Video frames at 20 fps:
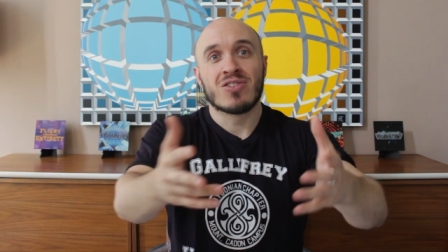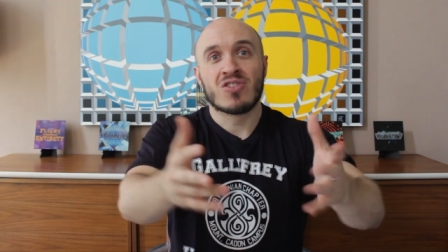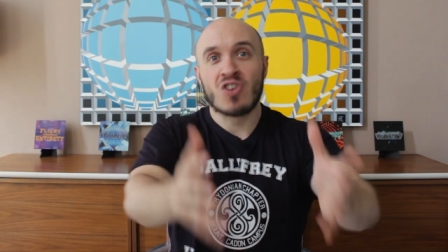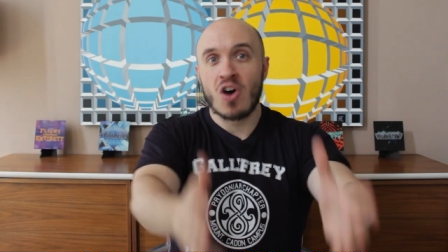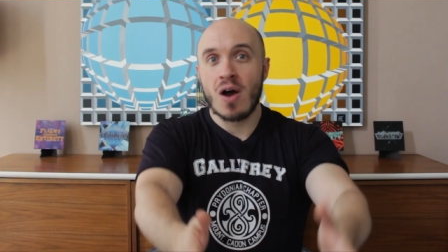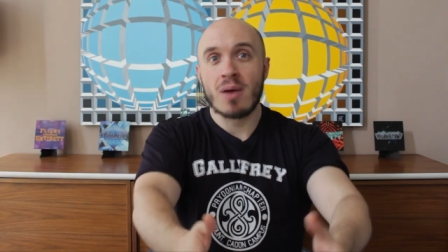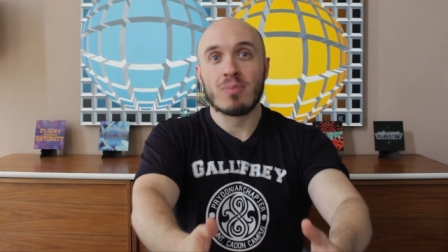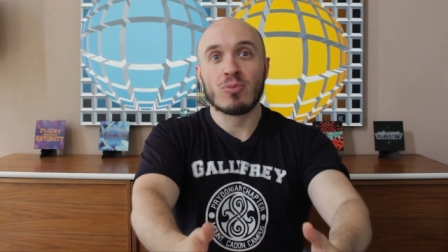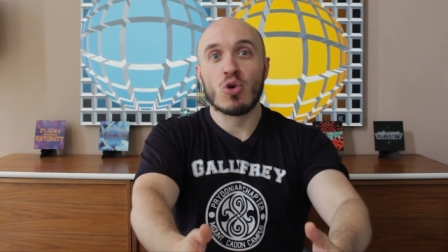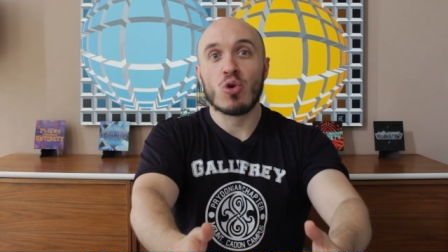
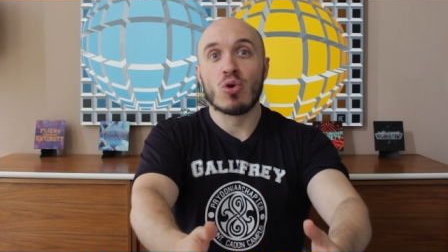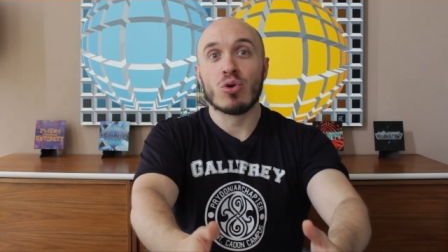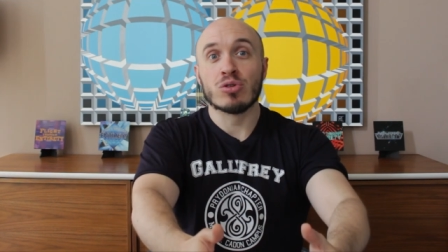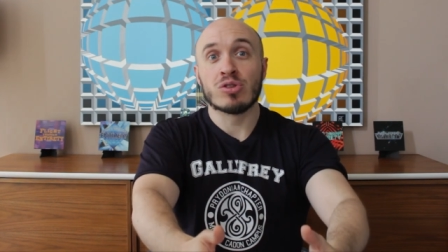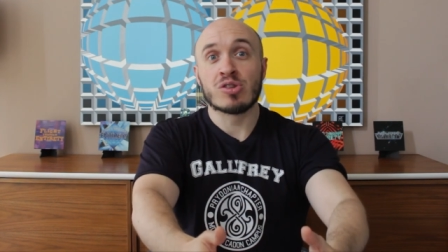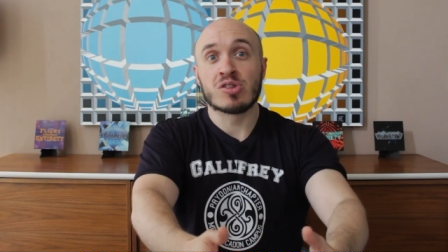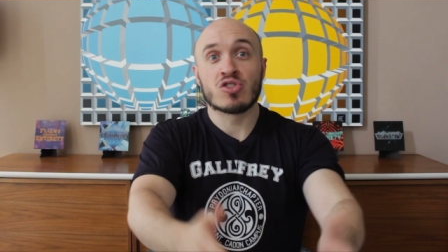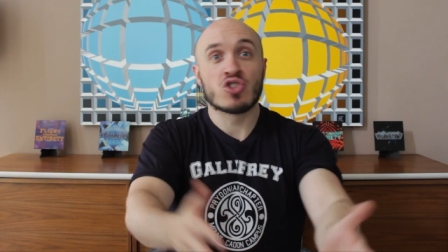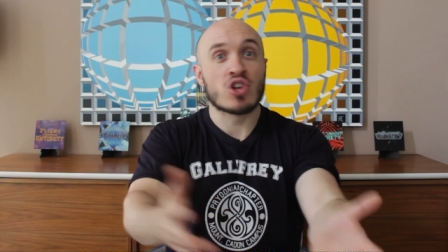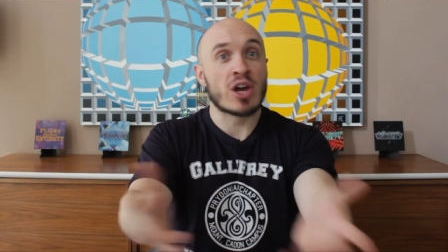Time
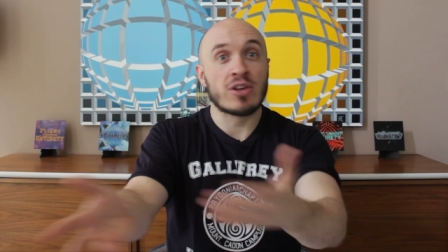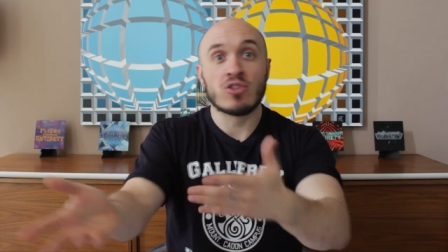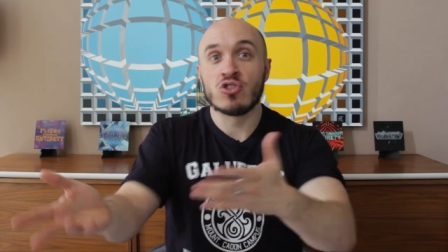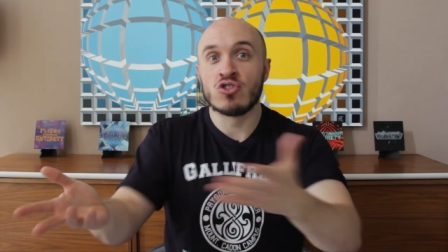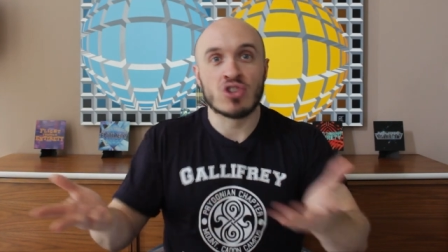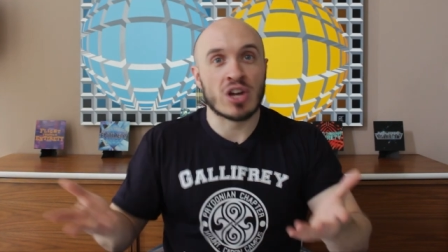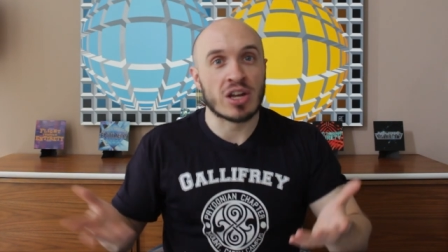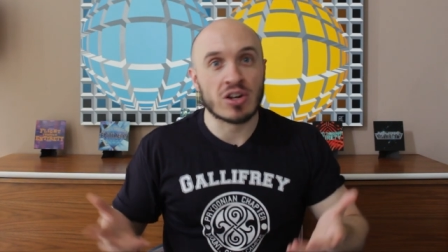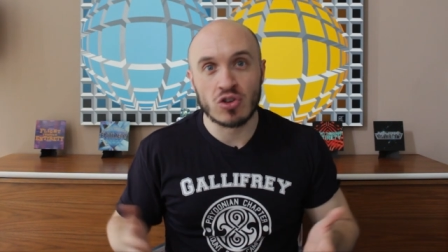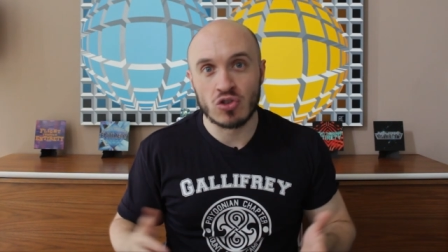Lords
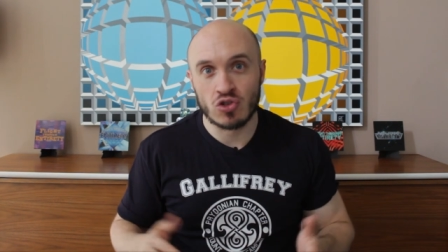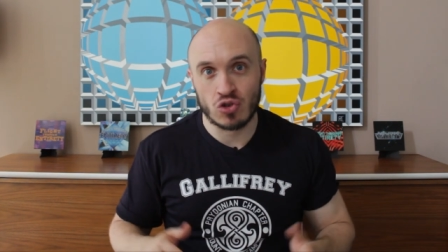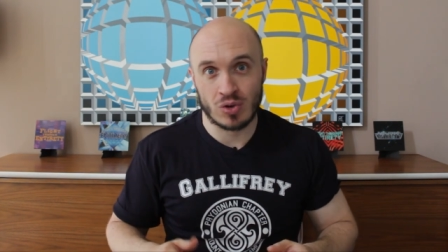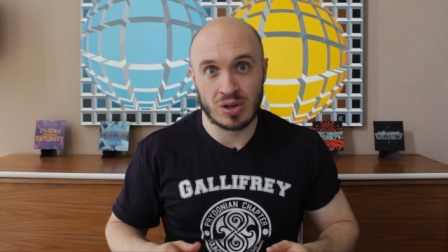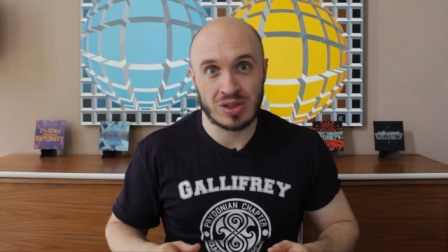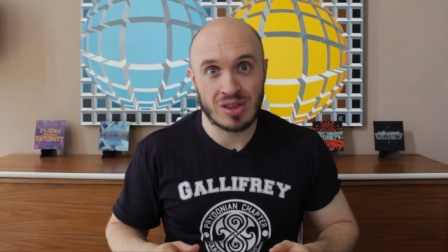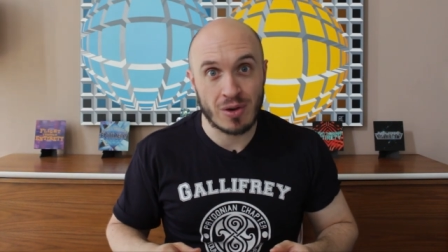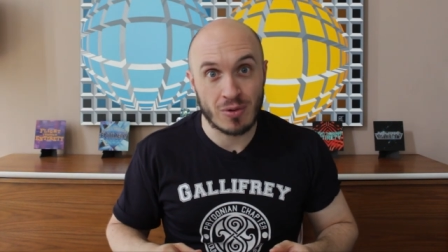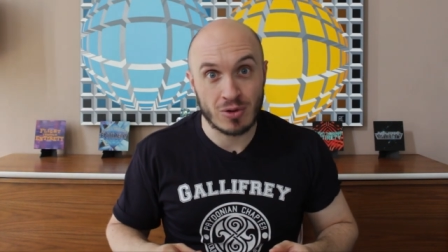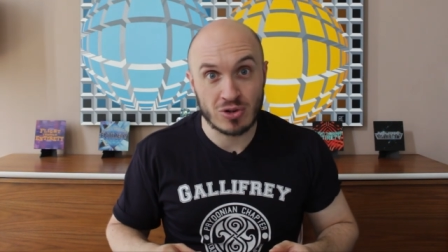change gender
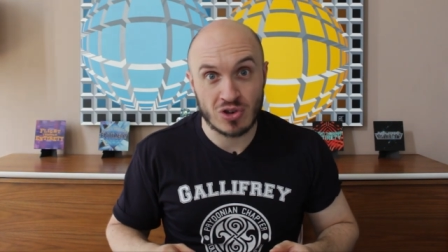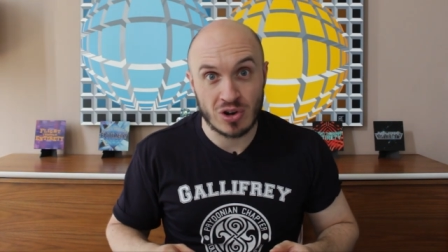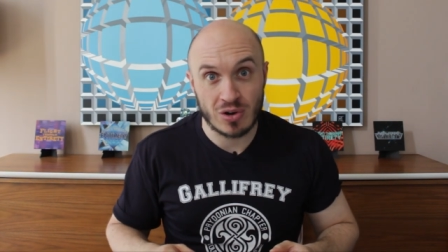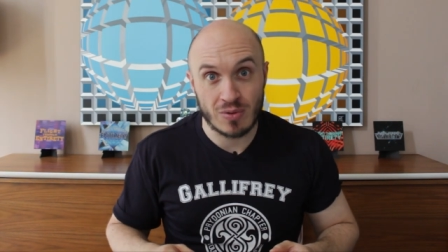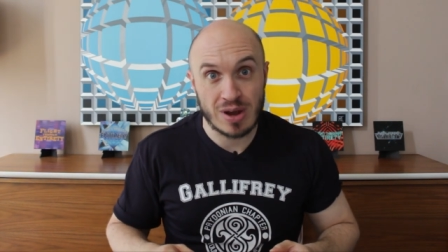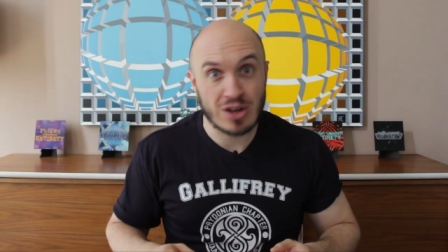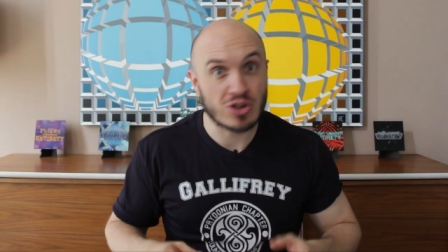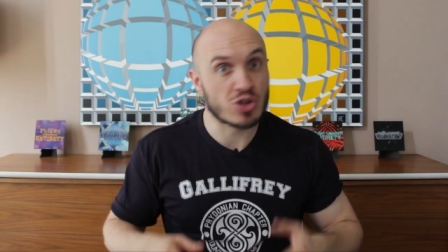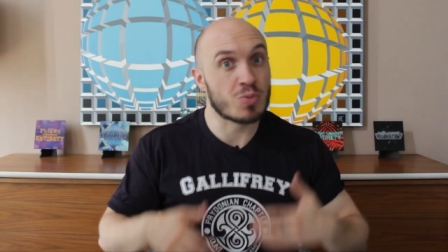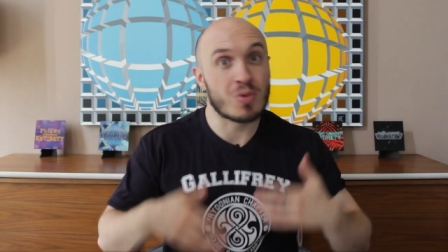during their
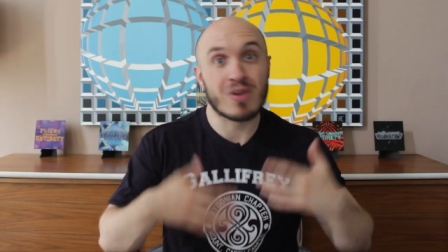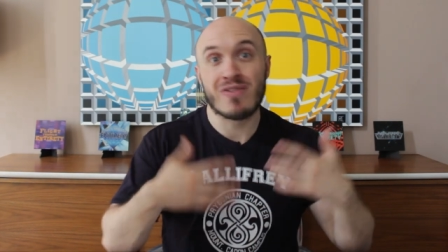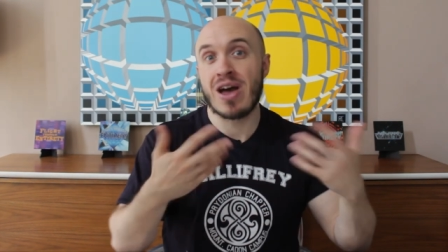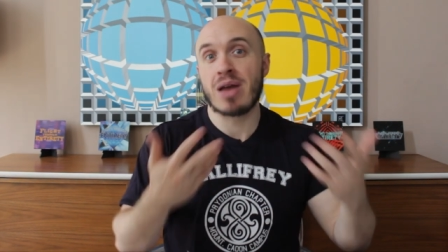regeneration.